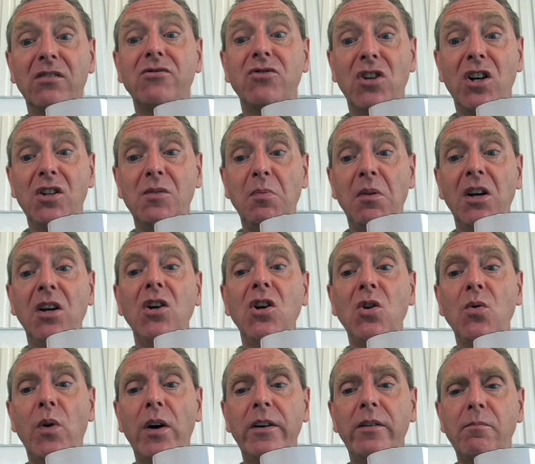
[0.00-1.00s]
Trust me.
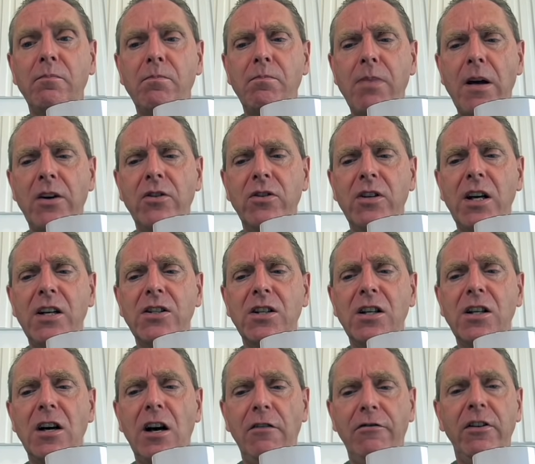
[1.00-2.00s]
You want better tasting
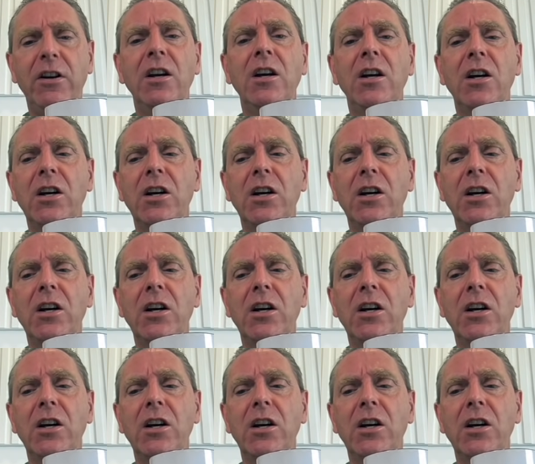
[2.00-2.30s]
coffee?